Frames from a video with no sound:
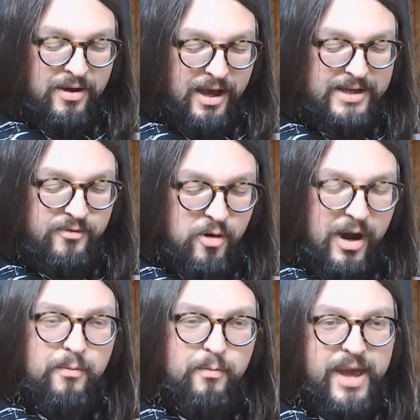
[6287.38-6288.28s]
sort of
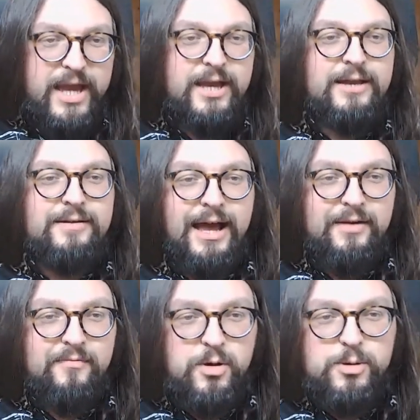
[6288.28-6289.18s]
quite a big
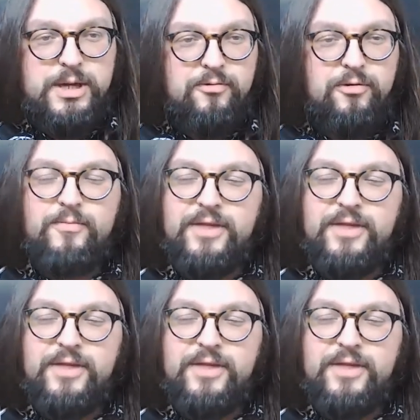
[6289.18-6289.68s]
like music room.